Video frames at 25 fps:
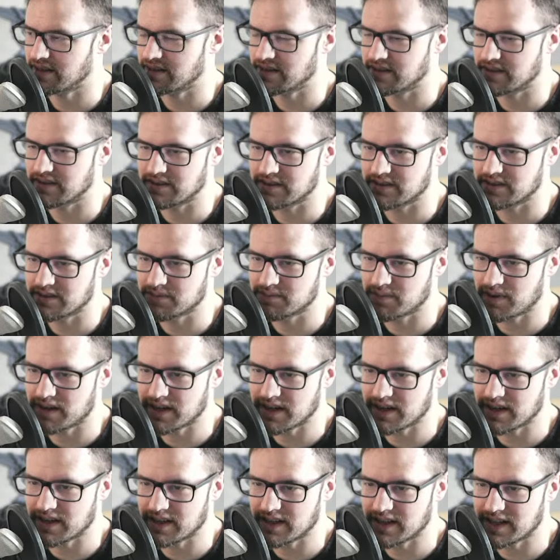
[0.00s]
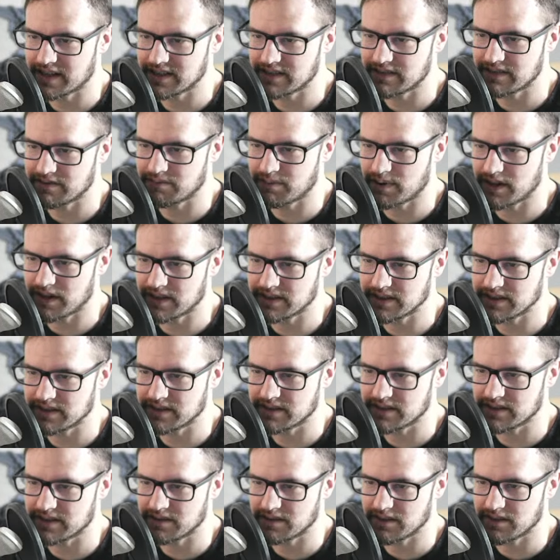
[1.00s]
spawning lots of
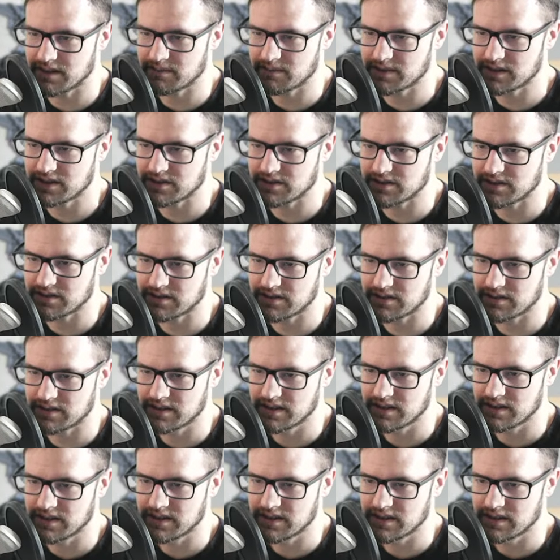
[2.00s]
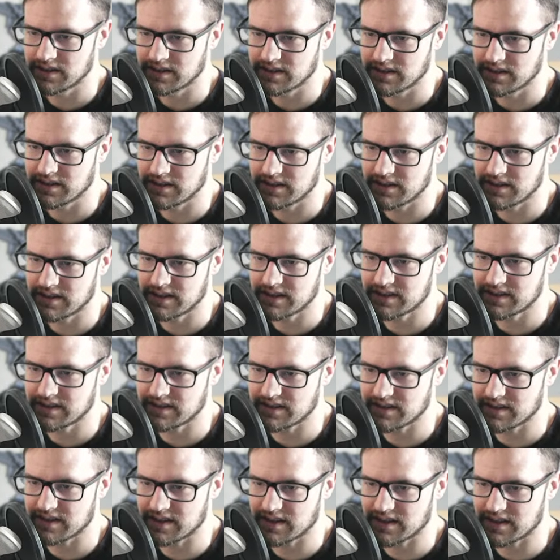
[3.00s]
balls. So let me turn this
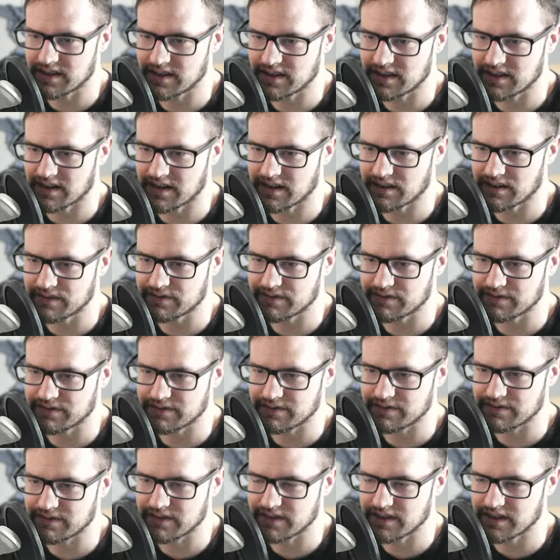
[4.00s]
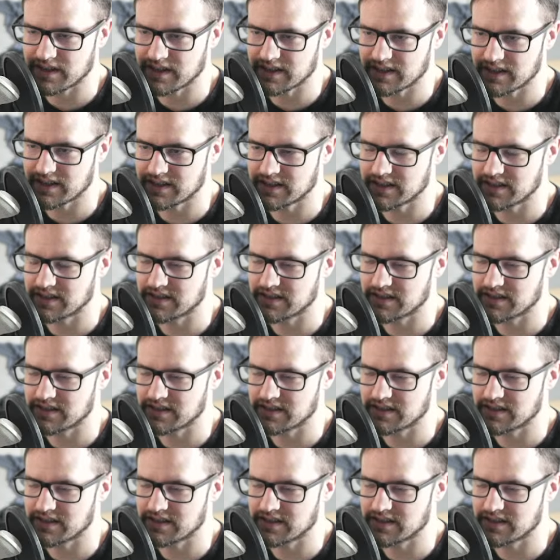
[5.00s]
thing off and